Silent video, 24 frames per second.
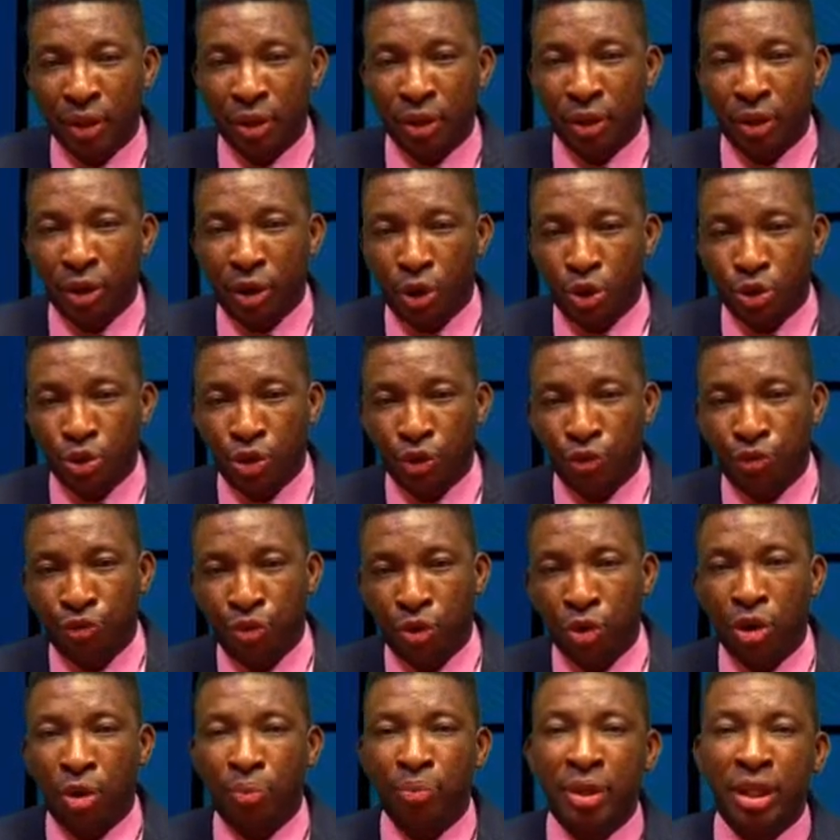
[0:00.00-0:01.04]
Also
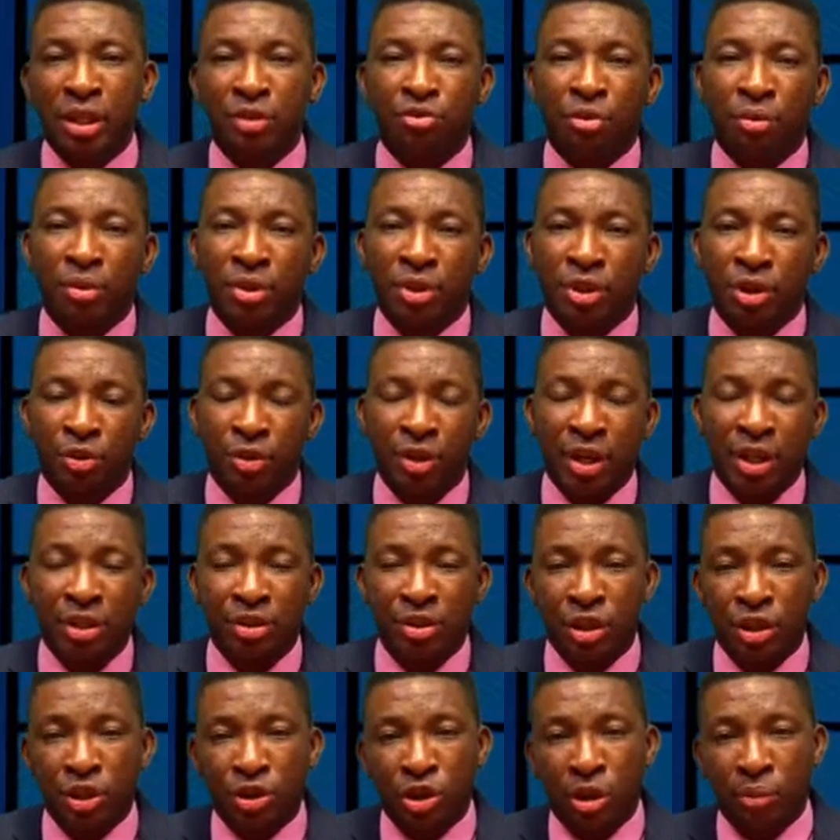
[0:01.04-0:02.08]
follow updates from the Securities and
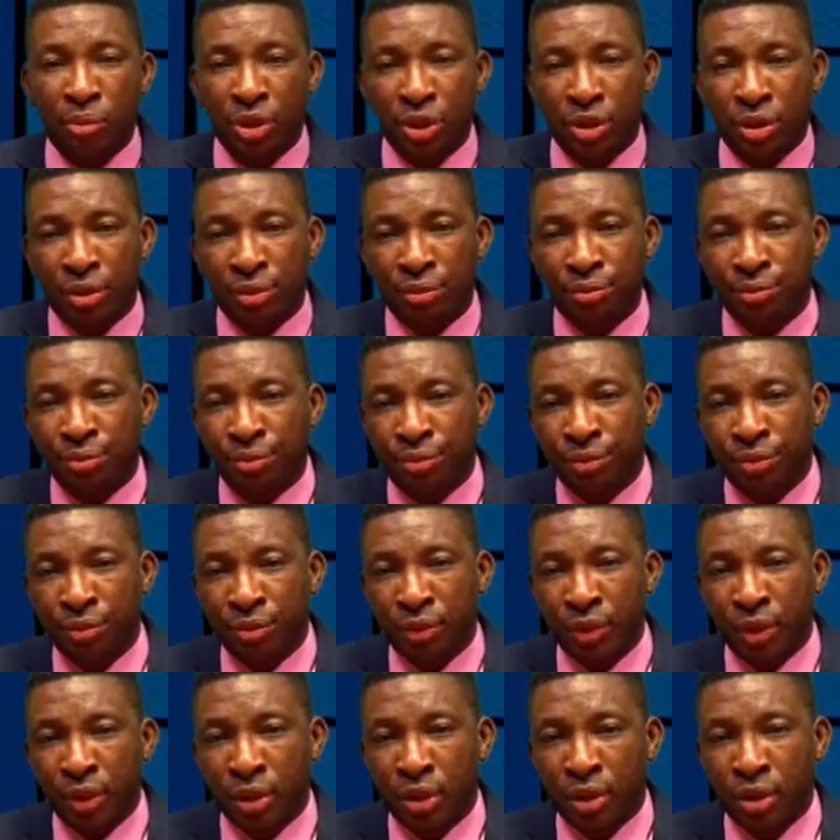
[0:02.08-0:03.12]
Exchange Commission
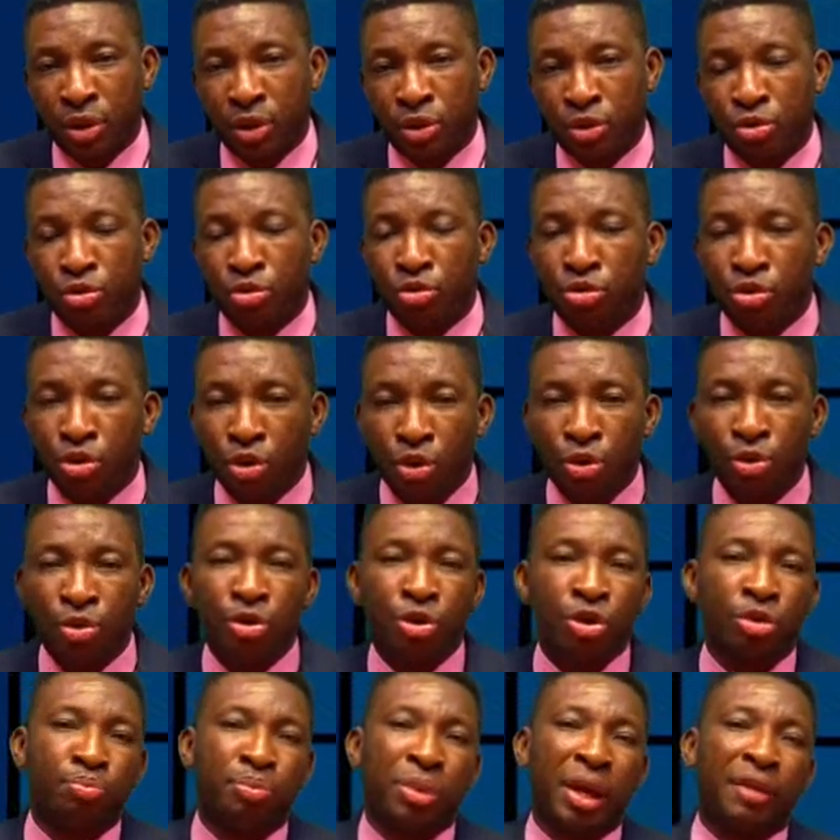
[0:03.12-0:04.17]
to know those
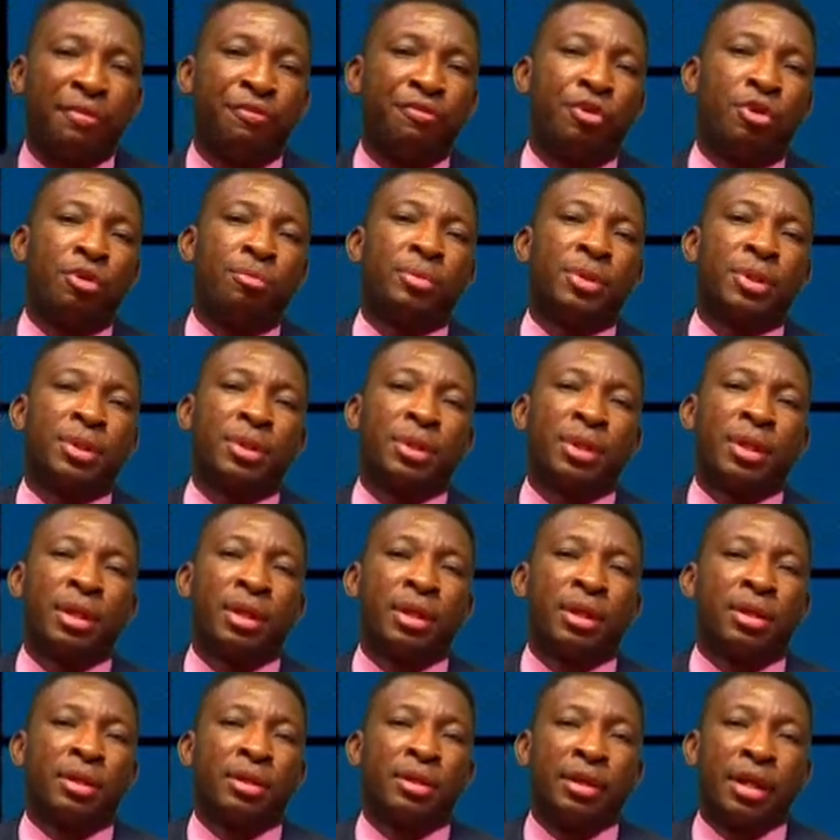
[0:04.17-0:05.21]
platforms
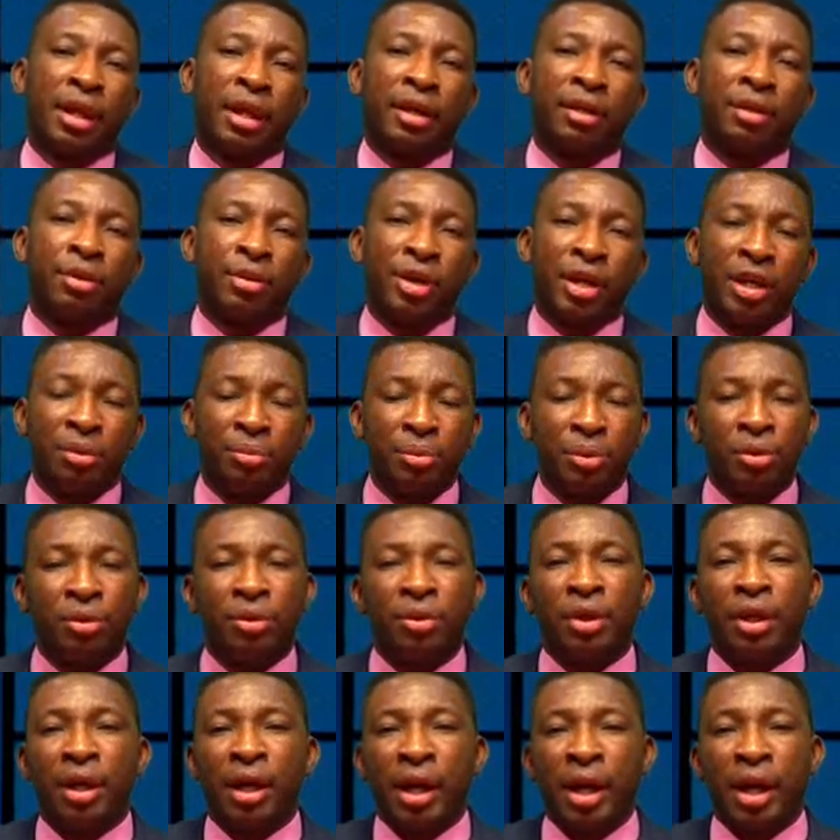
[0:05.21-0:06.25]
that are credible
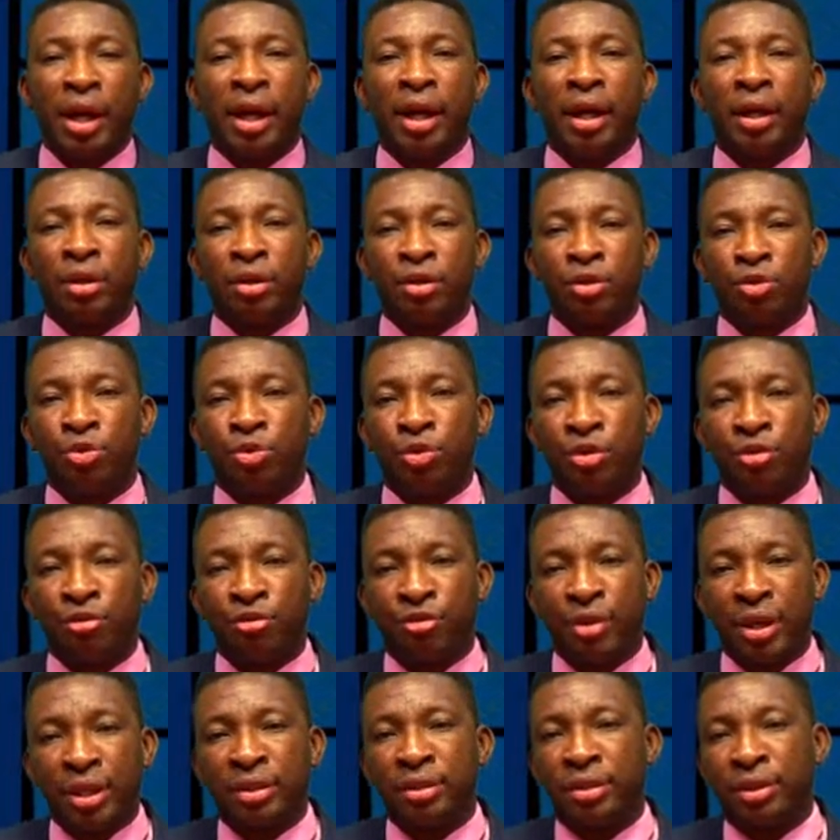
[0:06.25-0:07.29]
and you
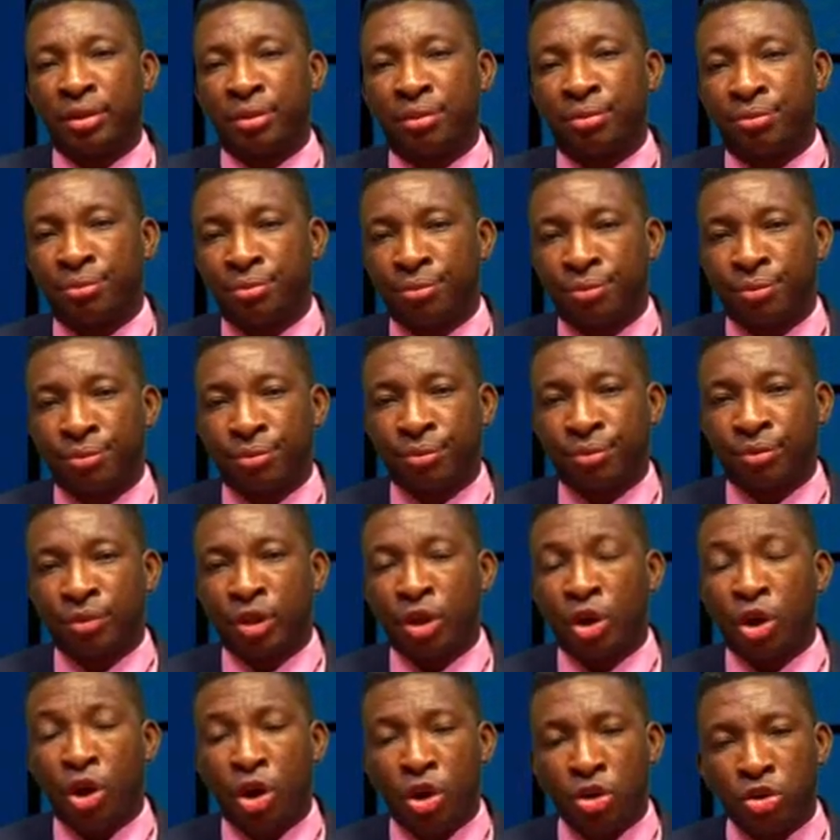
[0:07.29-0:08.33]
invest in.
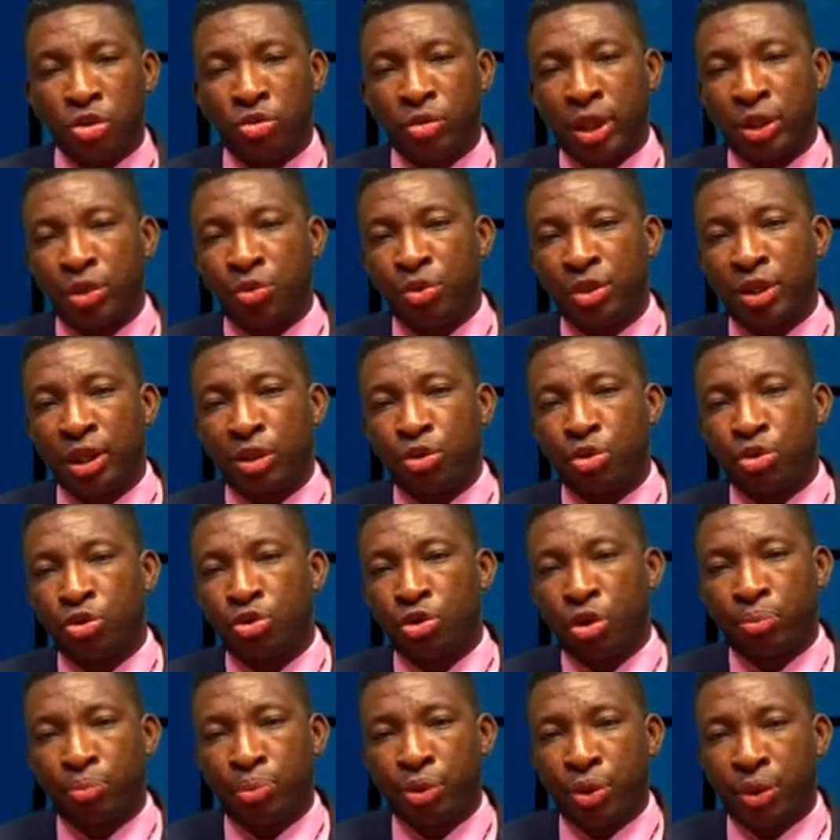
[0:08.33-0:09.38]
Also try to reach out to
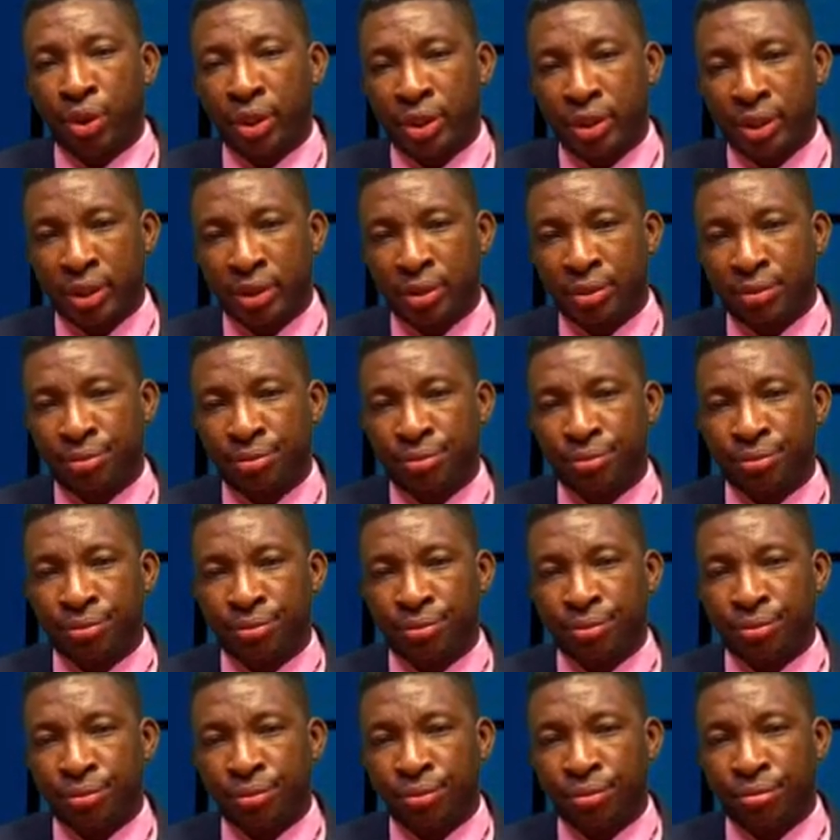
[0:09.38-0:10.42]
stockbrokers
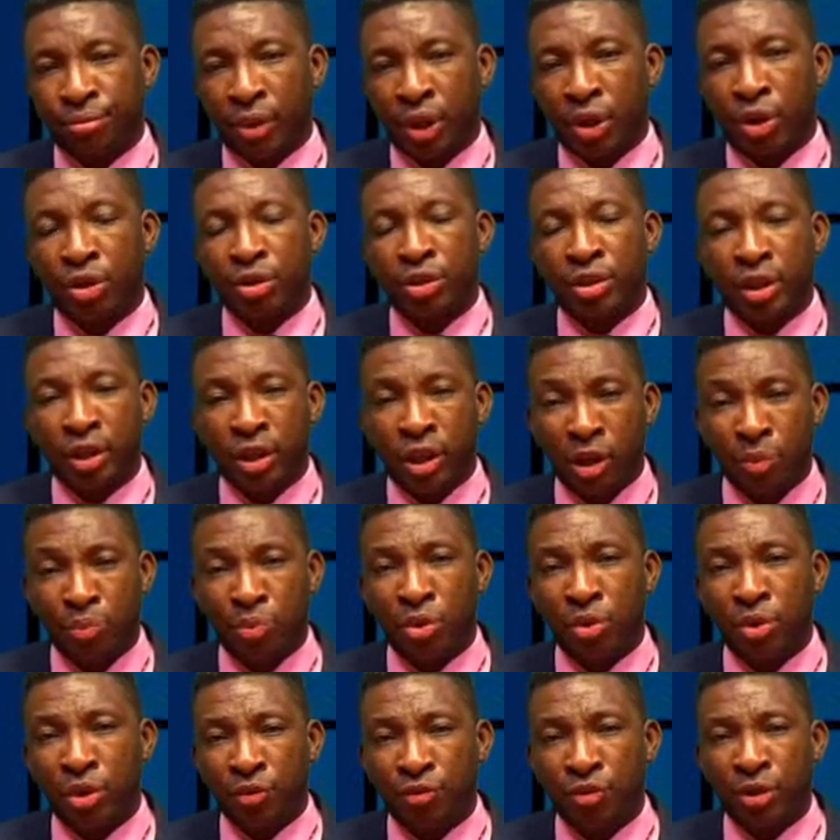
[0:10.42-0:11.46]
because they'll help you
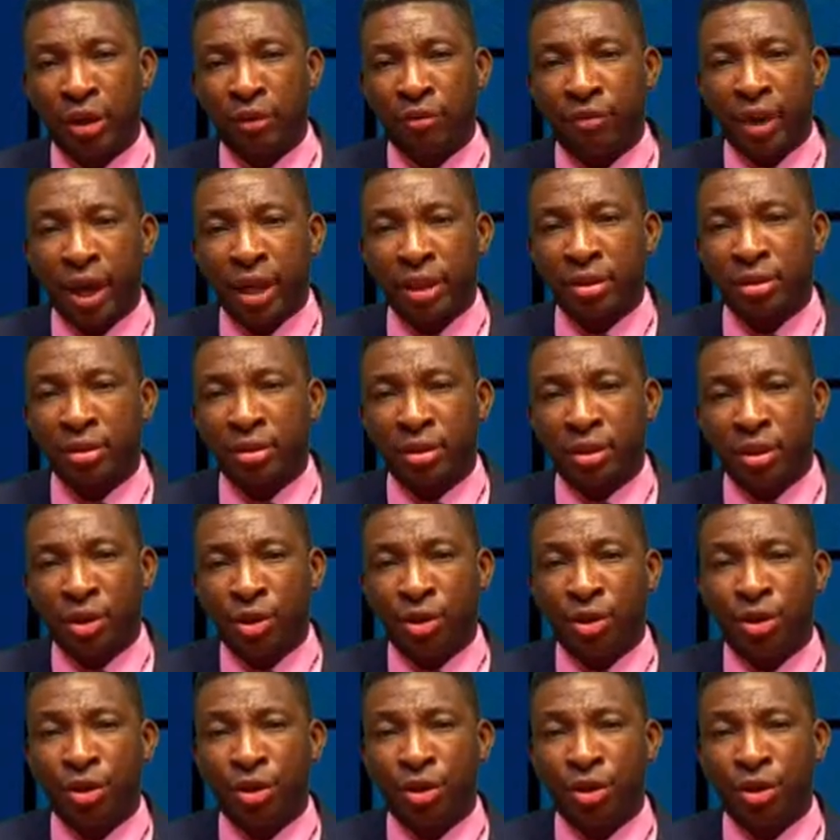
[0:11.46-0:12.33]
give you advice on